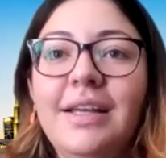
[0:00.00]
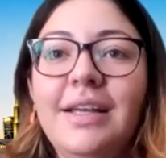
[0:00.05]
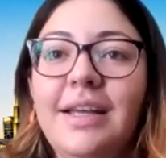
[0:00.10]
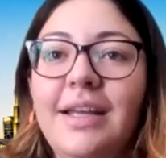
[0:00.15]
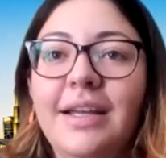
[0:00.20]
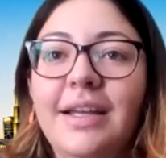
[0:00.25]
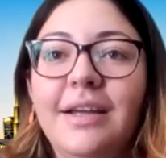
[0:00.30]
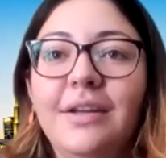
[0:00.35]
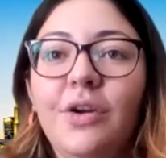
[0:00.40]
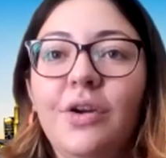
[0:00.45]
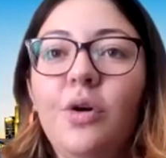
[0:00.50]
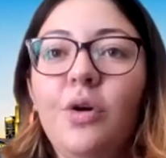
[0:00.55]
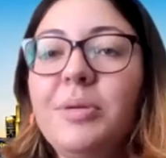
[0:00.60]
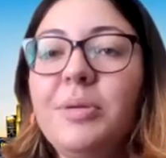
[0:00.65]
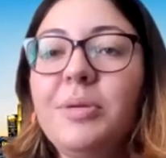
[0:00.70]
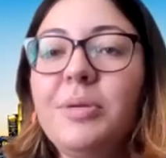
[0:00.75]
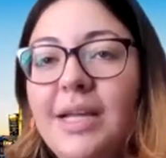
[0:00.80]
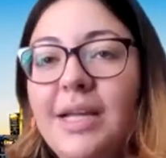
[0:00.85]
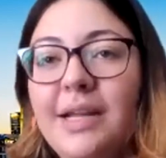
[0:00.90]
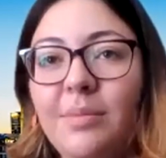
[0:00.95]
and
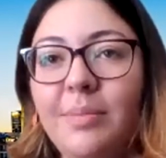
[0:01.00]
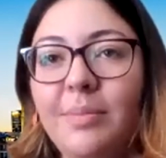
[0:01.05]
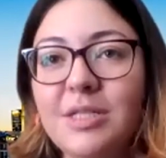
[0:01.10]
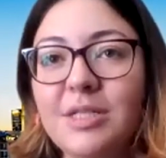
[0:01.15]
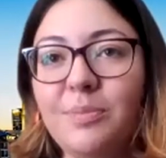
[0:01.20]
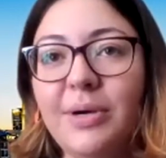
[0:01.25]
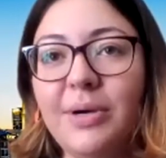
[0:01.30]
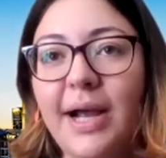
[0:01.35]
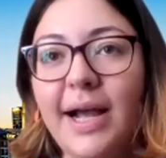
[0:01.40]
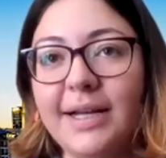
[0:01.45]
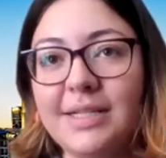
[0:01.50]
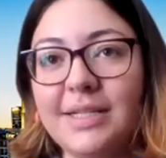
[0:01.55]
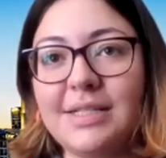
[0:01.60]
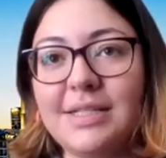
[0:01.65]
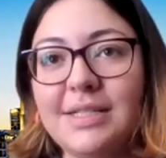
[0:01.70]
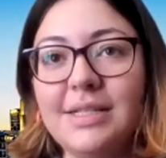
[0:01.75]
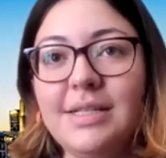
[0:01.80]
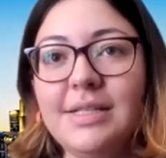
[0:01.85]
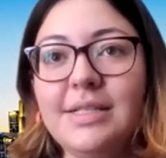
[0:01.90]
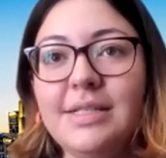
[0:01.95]
open data best
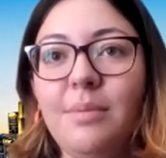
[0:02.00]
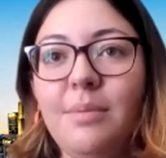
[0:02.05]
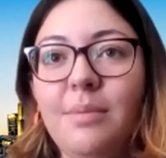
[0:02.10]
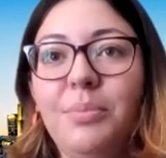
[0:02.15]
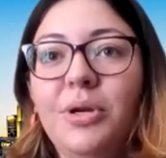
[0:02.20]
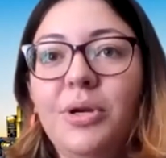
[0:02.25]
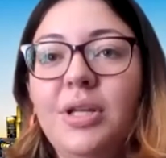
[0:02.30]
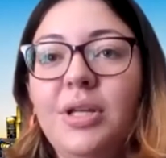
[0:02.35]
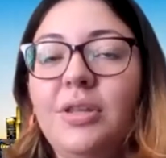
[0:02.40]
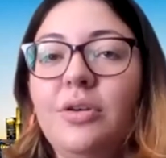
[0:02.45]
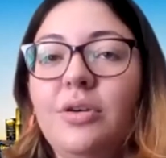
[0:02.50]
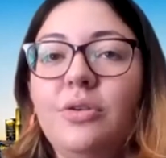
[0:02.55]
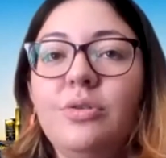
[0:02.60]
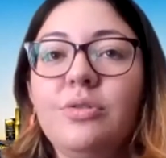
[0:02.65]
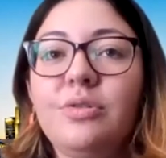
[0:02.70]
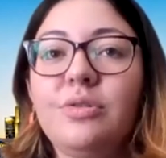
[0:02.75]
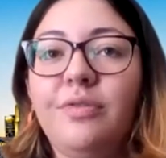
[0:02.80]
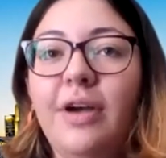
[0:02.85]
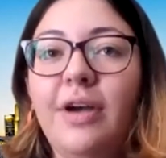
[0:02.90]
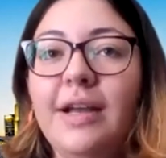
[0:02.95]
practices and putting
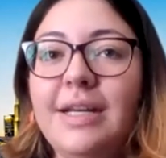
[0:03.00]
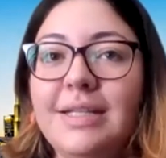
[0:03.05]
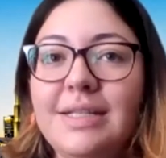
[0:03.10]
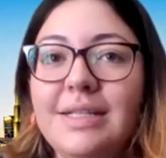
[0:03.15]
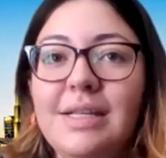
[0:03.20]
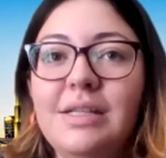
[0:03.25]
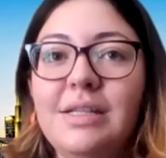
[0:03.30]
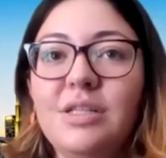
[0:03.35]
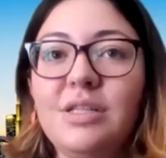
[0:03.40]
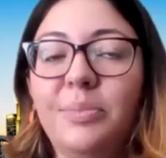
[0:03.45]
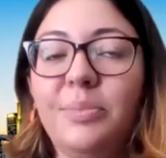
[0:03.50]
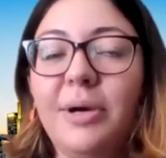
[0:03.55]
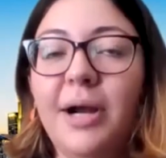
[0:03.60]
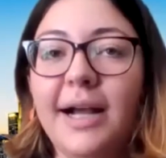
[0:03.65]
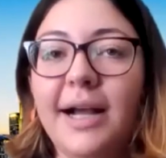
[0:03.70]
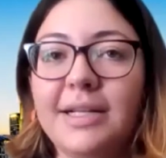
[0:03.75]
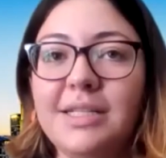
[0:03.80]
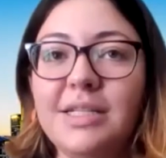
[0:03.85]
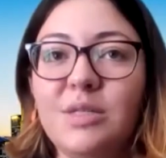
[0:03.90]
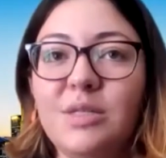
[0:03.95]
those findings into
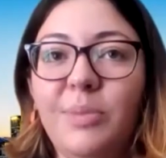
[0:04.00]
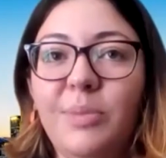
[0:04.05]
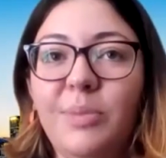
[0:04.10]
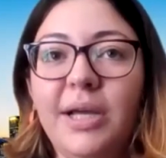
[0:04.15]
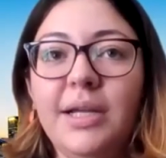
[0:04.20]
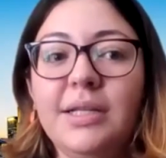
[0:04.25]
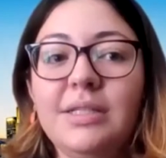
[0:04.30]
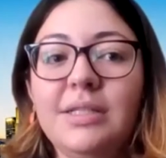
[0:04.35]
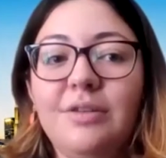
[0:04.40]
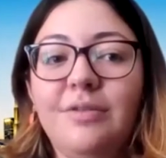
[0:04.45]
practice by